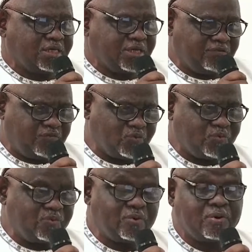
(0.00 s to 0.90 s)
the
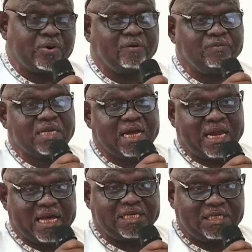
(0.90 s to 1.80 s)
review of the
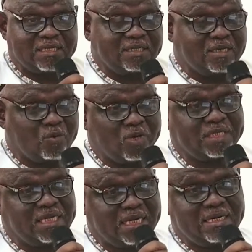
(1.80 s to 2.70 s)
election
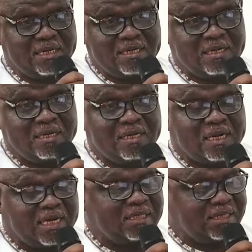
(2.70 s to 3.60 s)
was done,
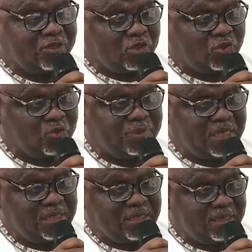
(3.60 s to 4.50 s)
and so
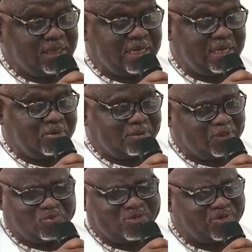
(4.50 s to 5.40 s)
many,
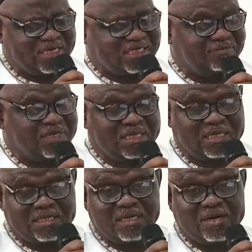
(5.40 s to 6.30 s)
about
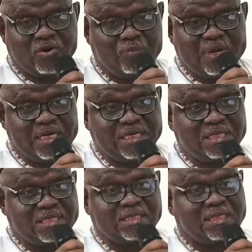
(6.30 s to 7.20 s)
178
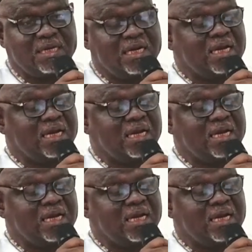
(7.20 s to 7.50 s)
recommendations